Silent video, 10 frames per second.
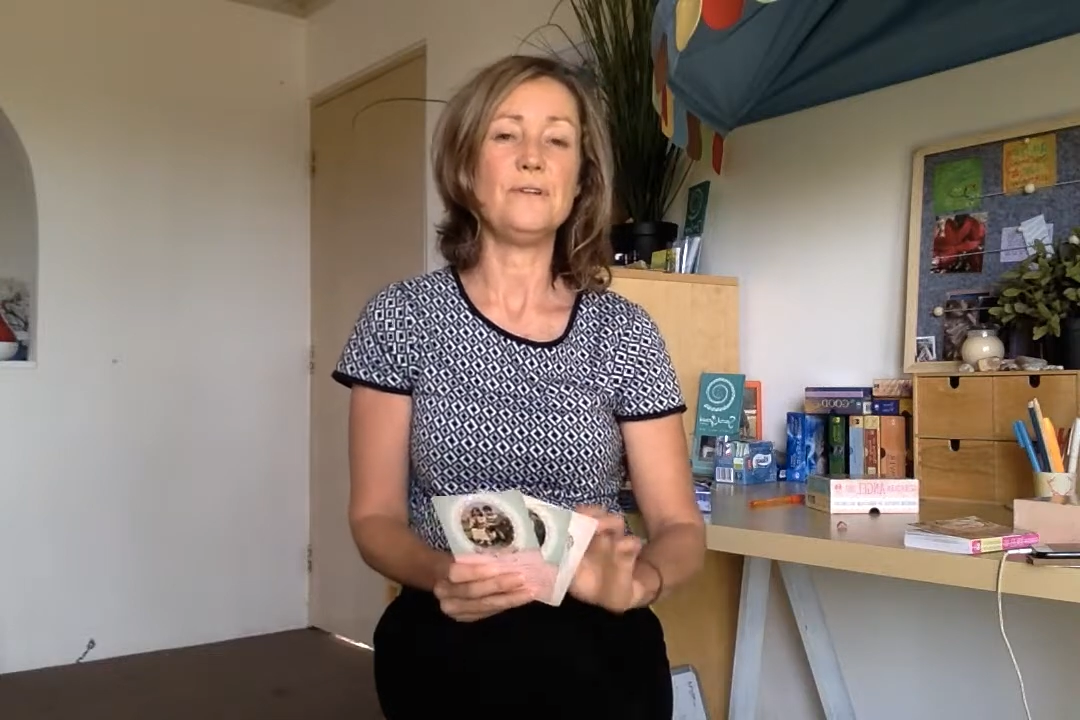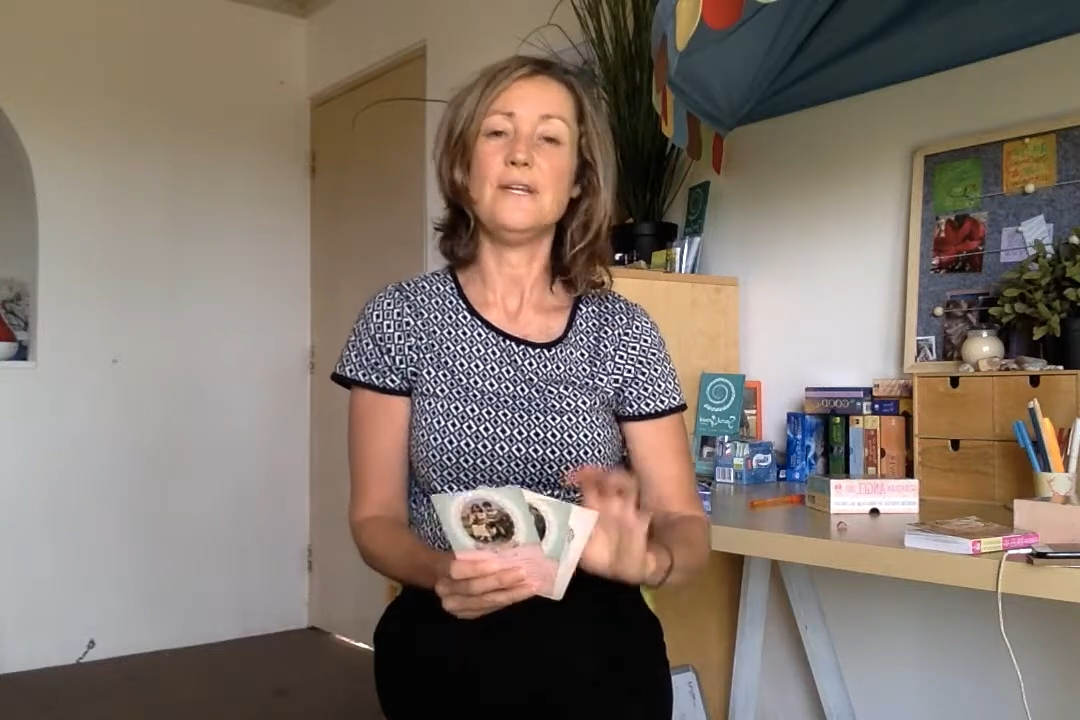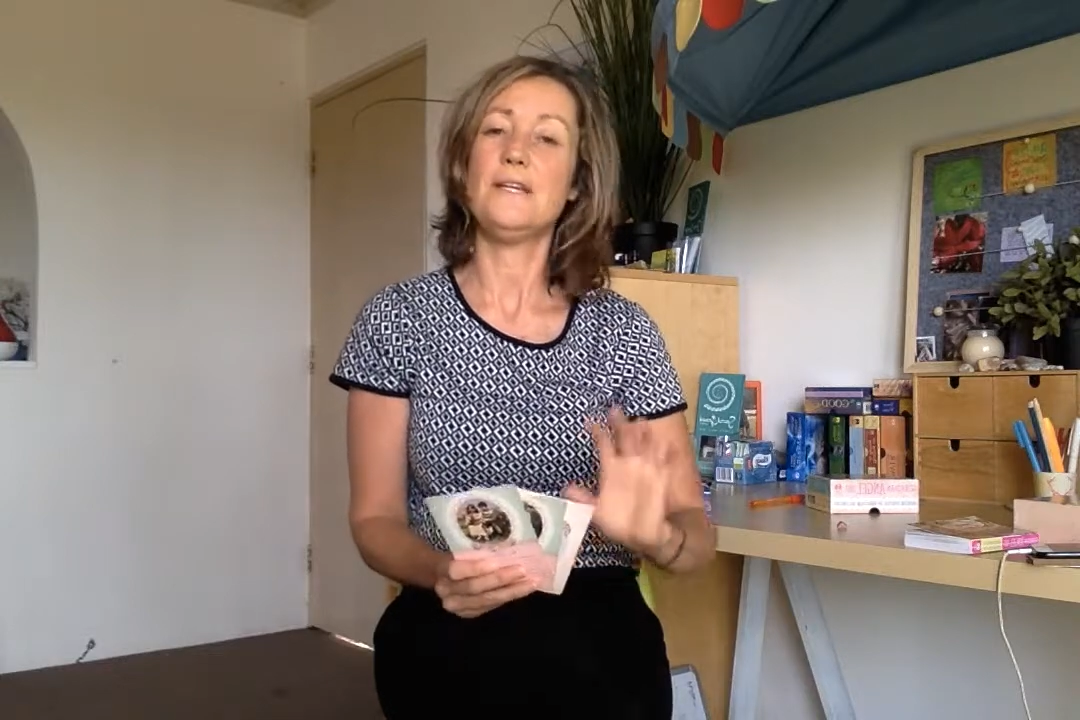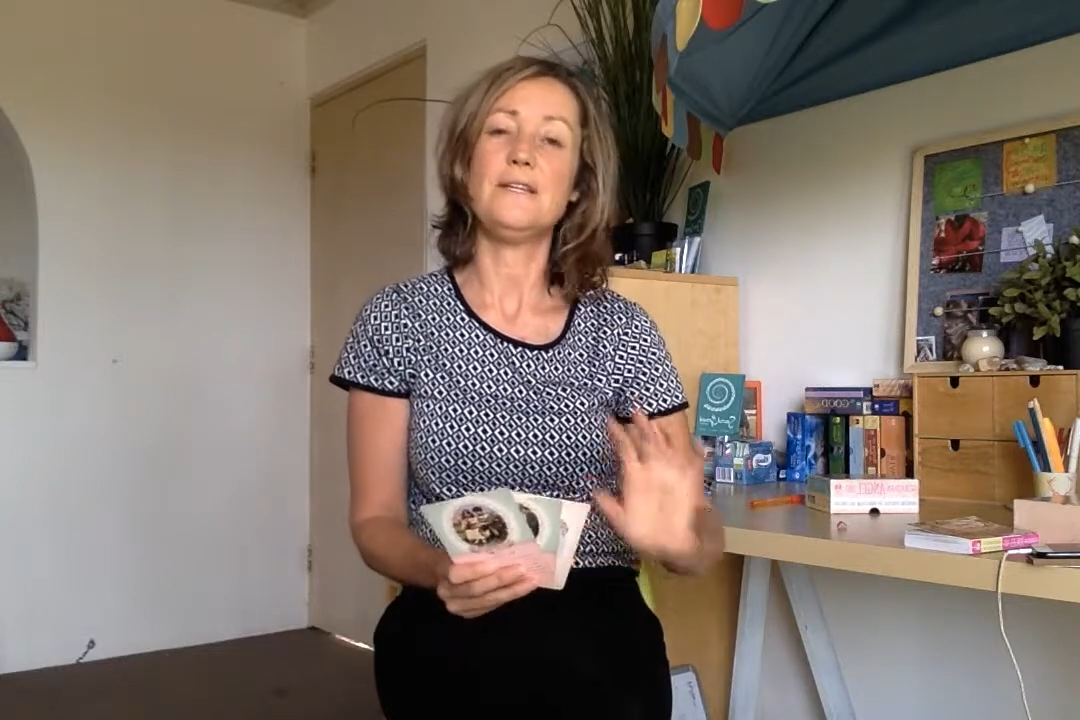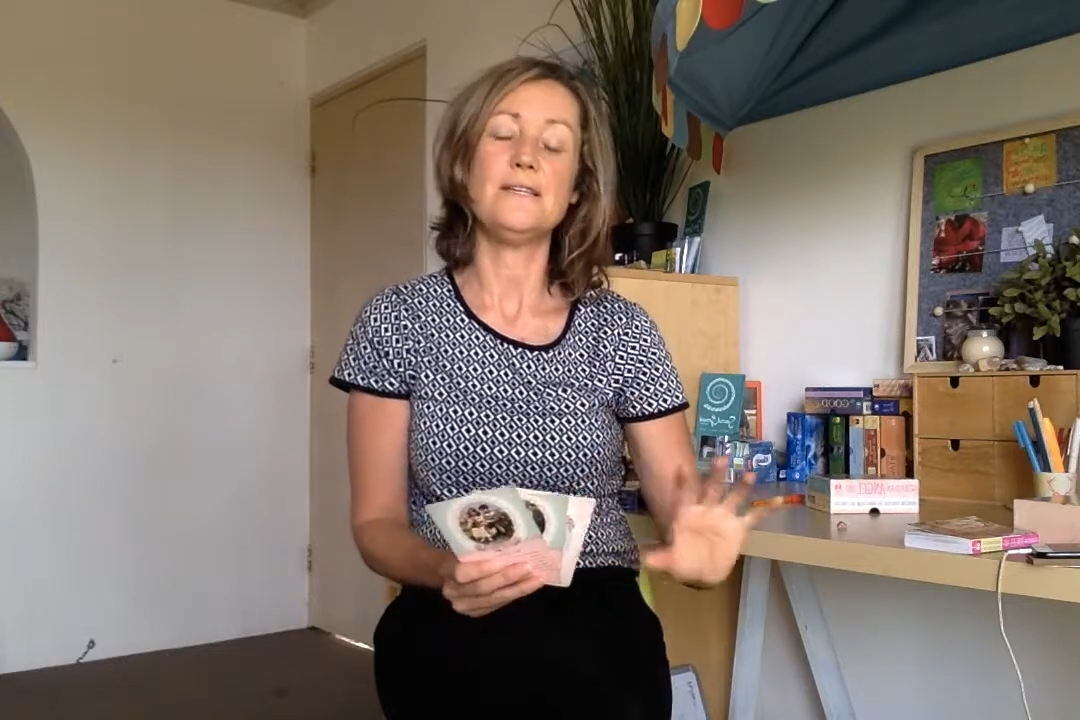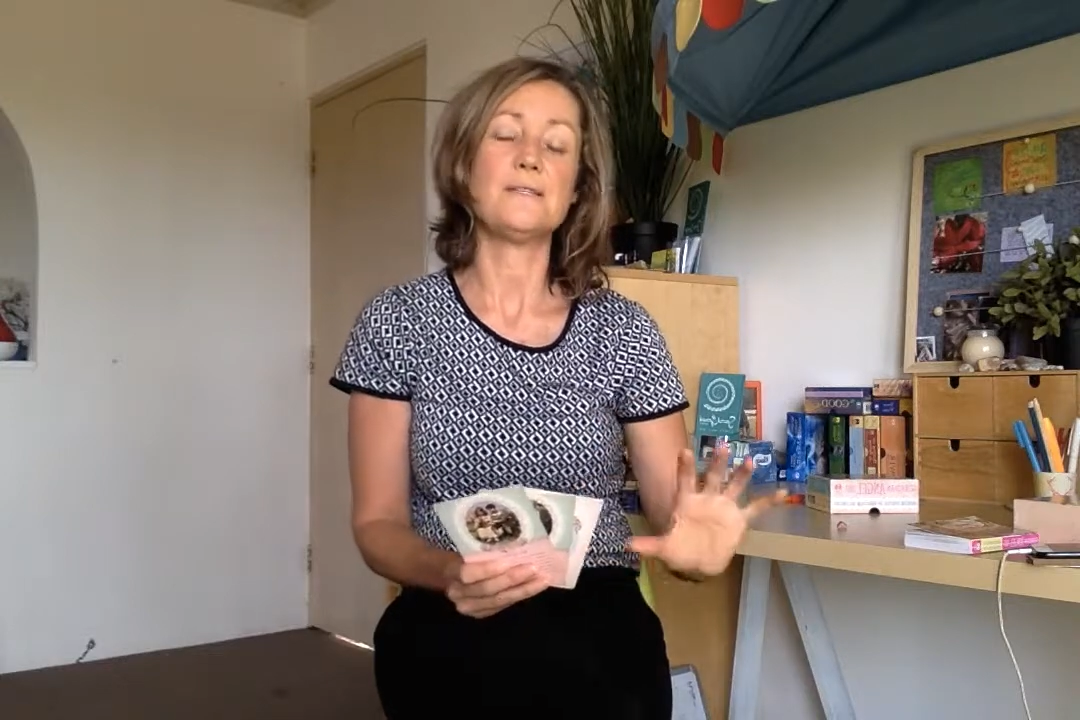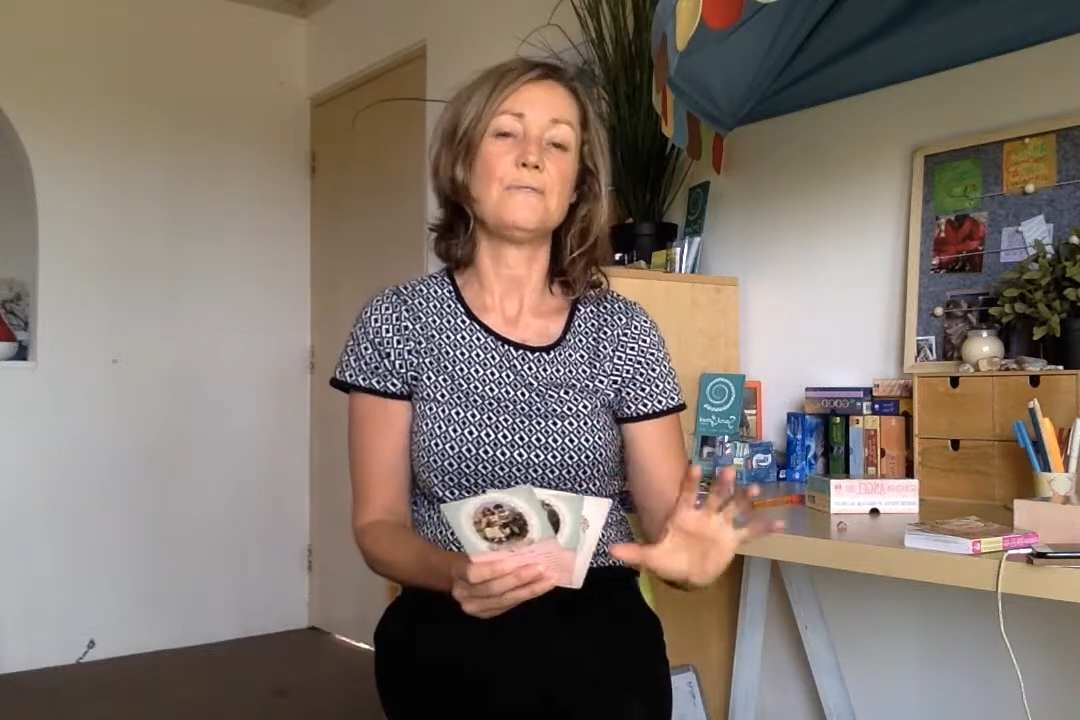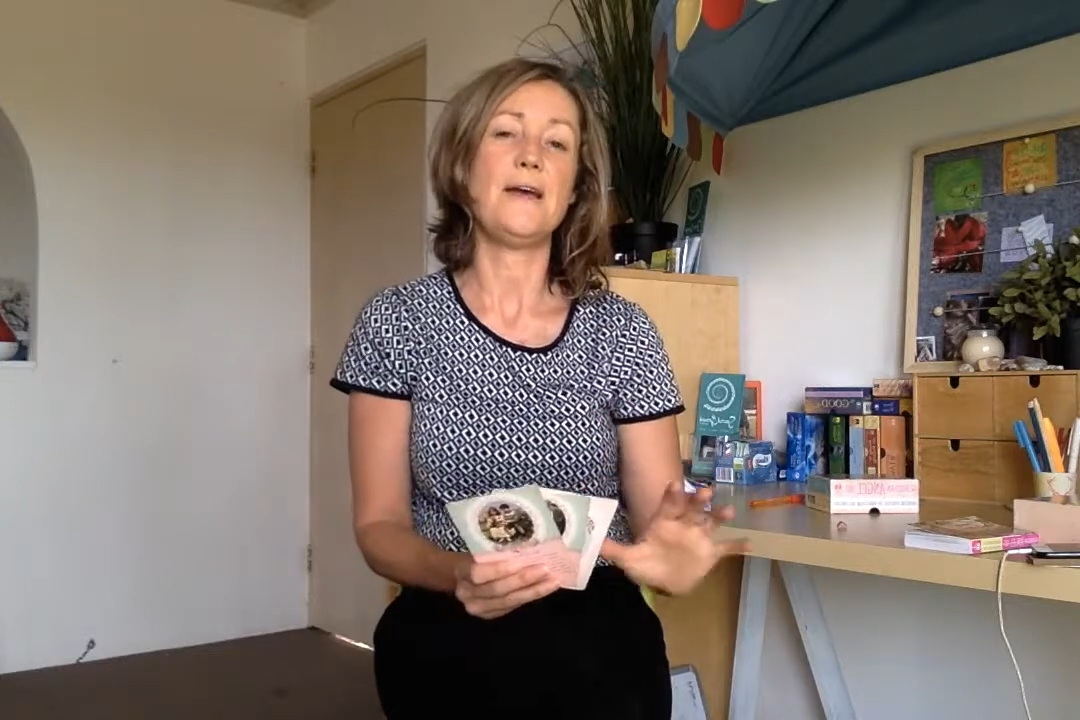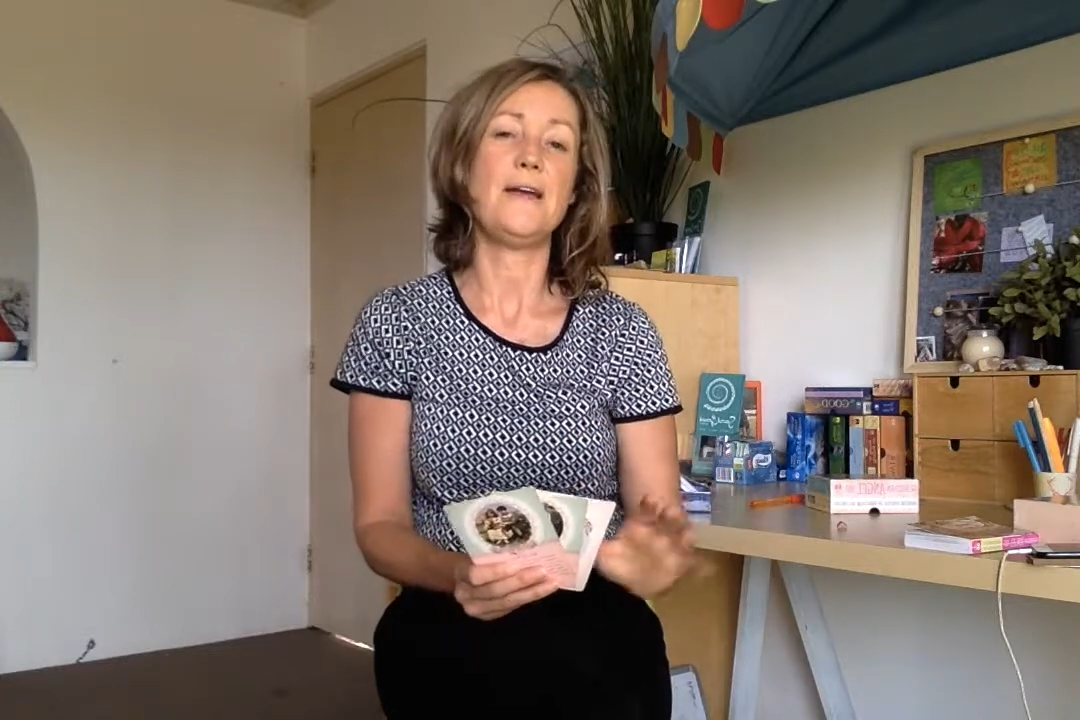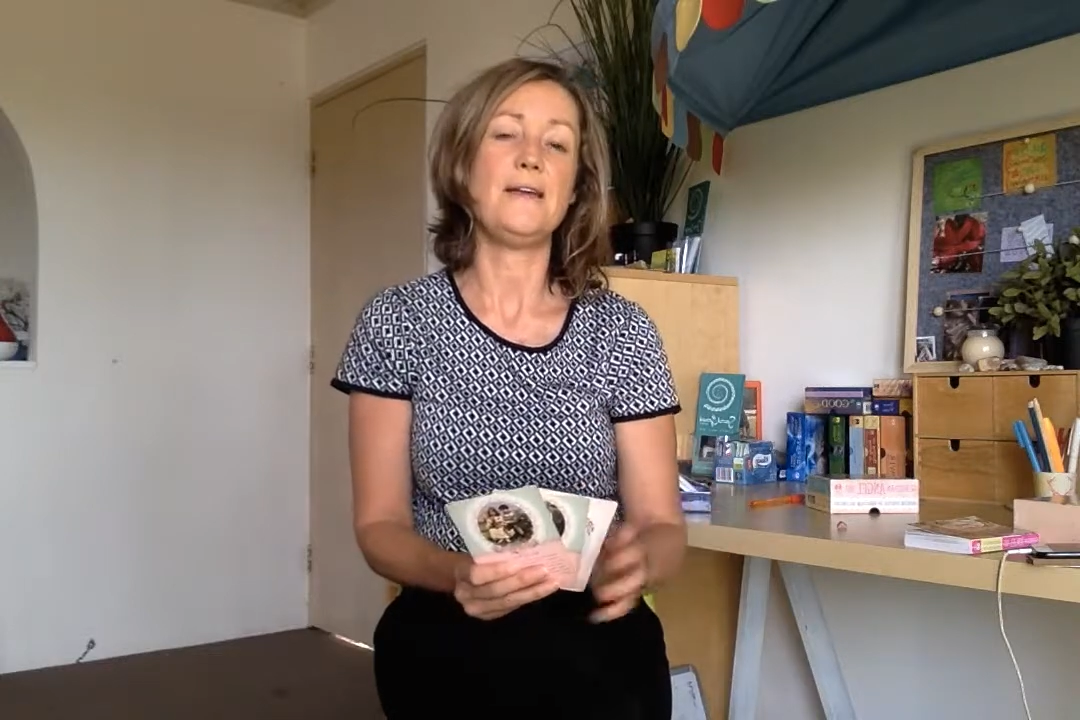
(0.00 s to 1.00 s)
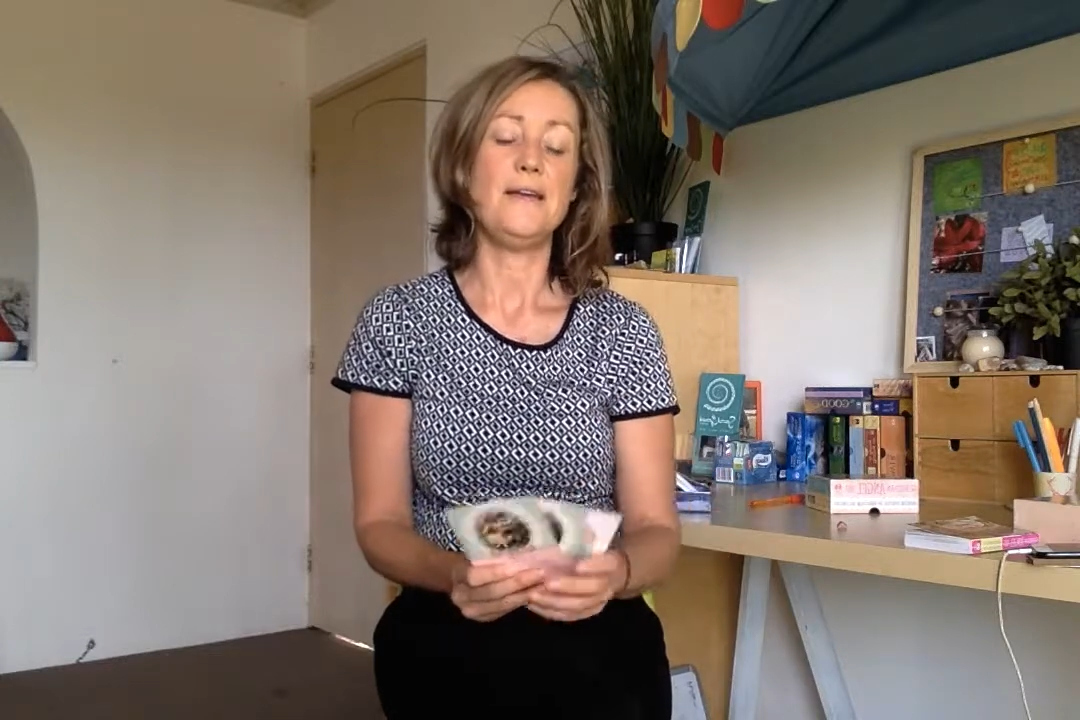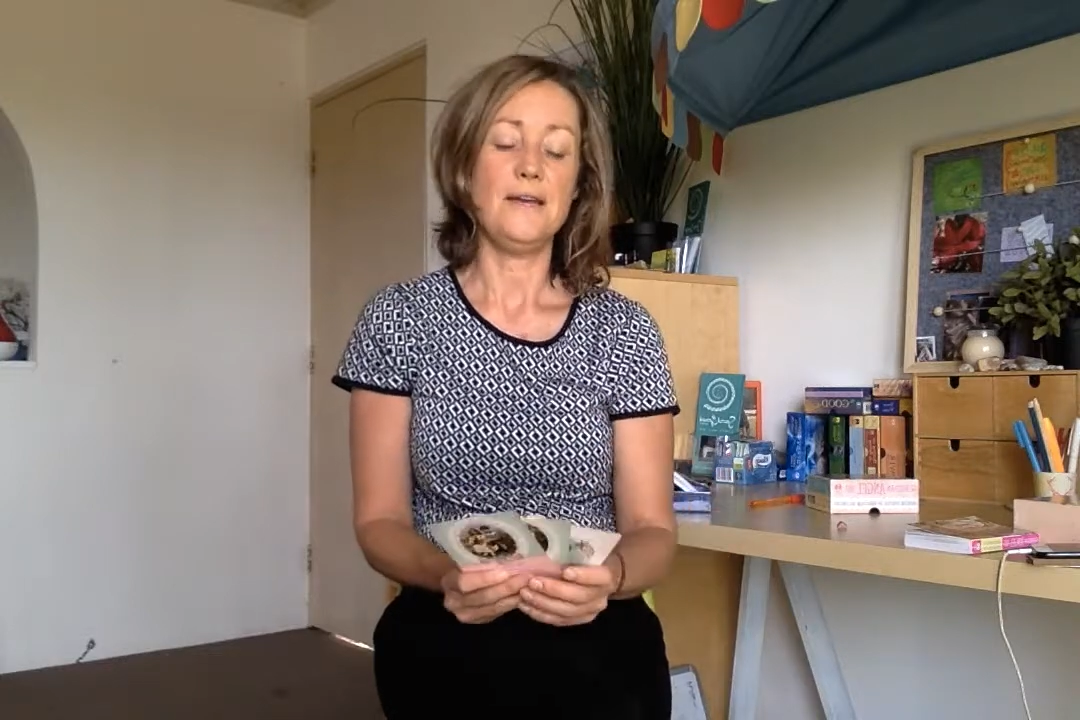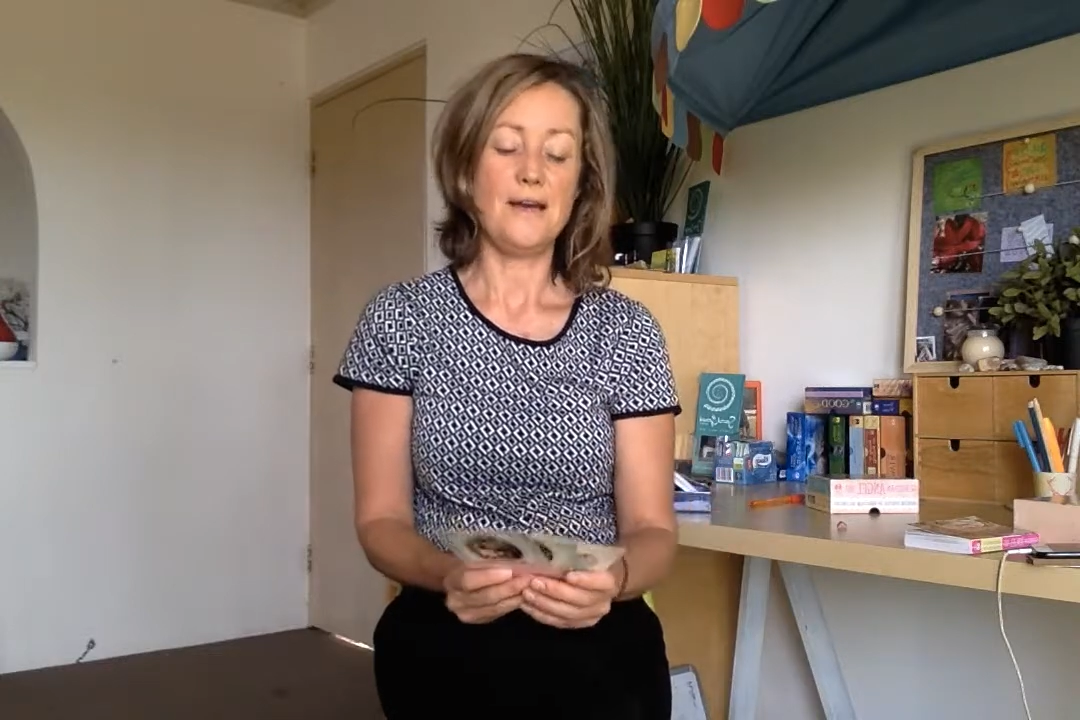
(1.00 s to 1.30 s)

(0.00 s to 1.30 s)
in this way,